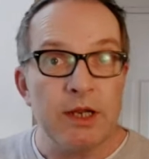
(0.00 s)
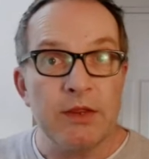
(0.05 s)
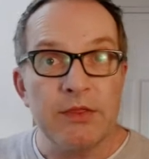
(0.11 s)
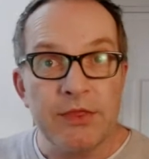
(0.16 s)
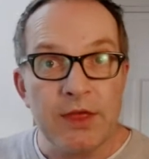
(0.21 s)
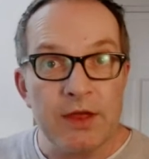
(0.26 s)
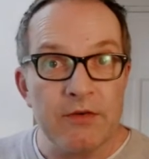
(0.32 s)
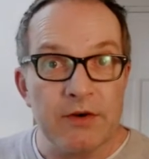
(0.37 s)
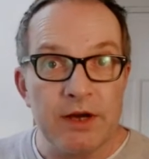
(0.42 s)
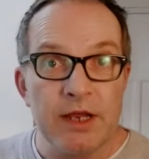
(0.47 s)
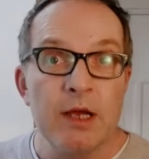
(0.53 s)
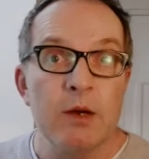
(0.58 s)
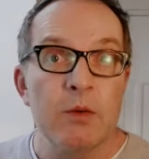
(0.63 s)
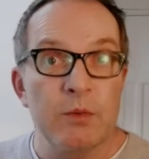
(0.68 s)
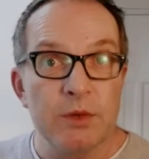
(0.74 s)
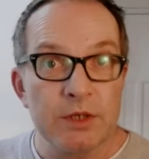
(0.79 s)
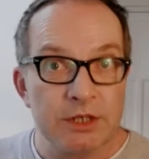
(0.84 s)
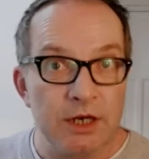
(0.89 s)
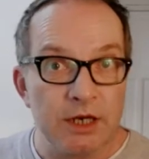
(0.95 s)
in theory,
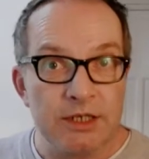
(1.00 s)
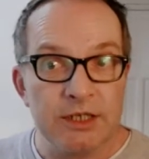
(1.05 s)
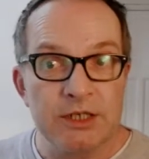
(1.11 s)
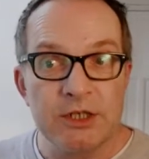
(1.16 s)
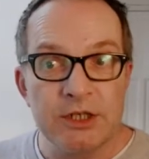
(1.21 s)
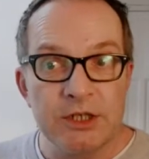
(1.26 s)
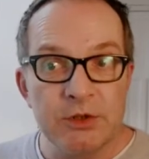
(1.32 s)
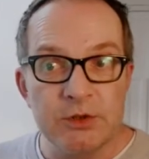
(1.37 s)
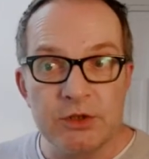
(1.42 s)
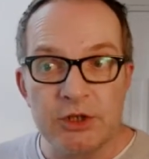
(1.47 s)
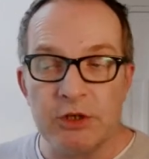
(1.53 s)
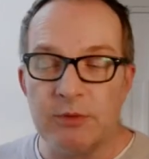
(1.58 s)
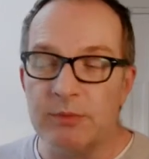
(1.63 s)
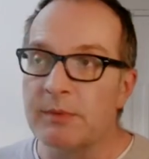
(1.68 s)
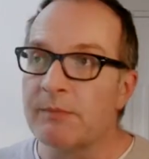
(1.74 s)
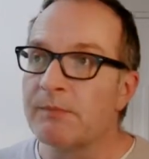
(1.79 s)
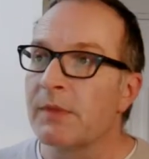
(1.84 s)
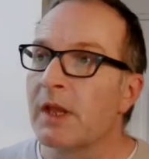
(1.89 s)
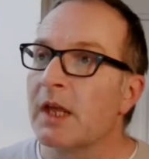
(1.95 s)
we're signed into YouTube.
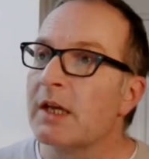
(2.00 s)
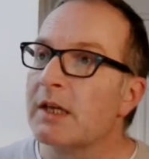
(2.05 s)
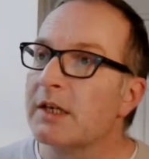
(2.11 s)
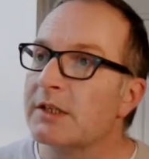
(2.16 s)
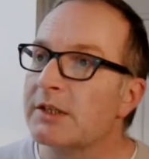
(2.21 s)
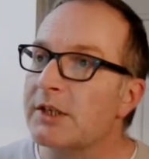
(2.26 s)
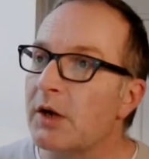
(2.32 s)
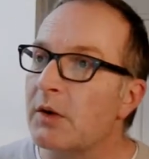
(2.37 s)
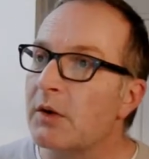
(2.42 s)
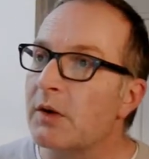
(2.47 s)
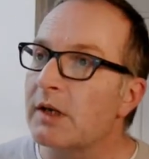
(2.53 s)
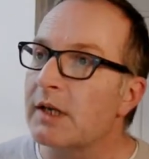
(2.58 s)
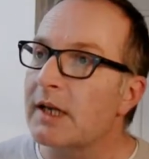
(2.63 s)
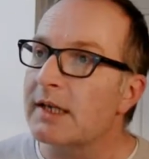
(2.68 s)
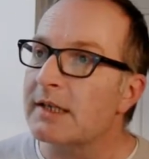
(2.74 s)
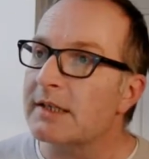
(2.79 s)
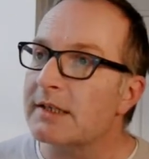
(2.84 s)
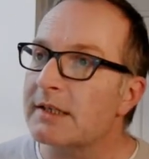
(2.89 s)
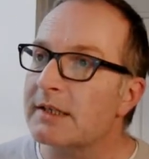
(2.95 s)
So
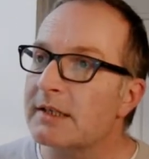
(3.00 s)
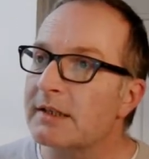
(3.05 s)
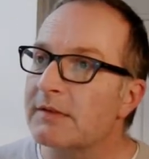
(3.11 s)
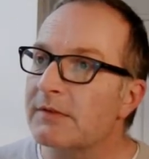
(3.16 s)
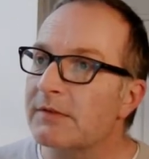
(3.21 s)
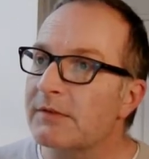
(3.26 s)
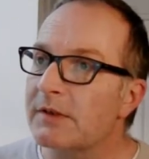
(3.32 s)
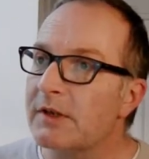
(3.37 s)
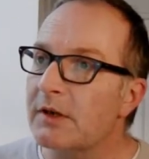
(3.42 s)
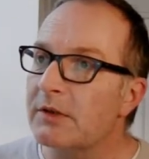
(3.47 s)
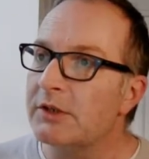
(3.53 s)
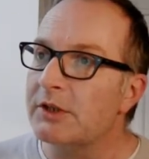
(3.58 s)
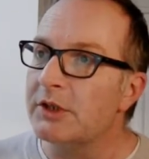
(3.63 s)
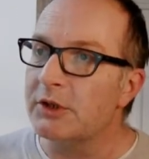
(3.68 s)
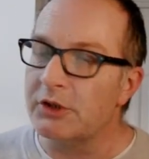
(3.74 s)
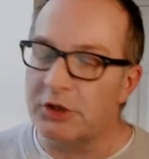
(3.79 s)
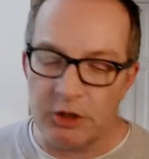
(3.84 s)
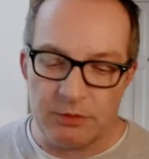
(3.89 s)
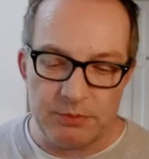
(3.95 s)
let's go to
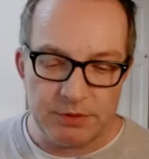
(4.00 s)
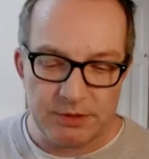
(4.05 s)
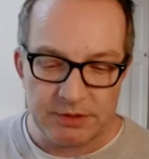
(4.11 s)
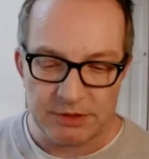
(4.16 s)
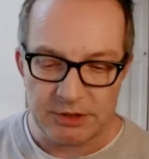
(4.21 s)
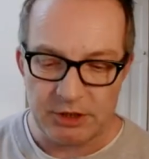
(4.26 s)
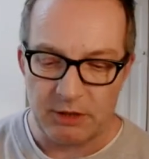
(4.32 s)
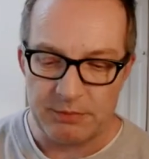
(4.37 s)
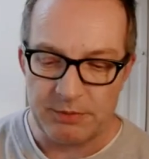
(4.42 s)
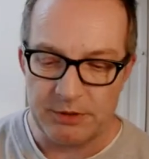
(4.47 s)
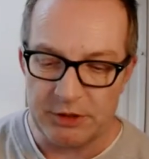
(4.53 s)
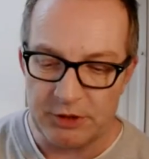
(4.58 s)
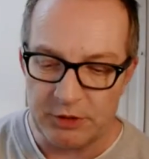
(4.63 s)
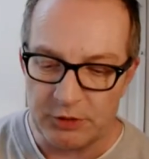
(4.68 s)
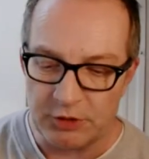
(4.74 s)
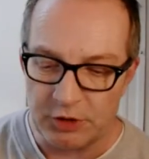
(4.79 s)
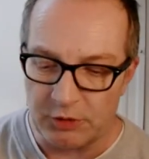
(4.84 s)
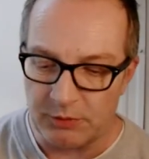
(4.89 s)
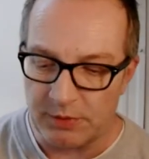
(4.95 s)
YouTube. You type in
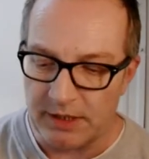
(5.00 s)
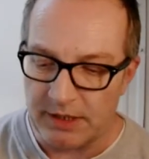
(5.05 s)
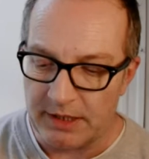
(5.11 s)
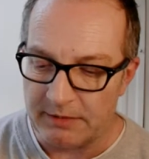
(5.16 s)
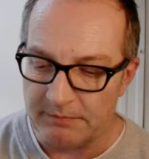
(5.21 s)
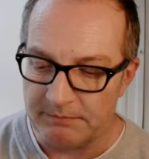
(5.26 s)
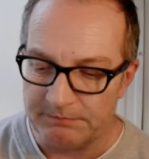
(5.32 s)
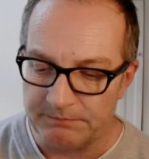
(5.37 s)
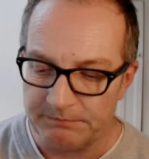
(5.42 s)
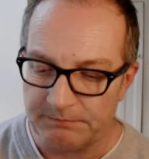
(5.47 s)
YouTube here.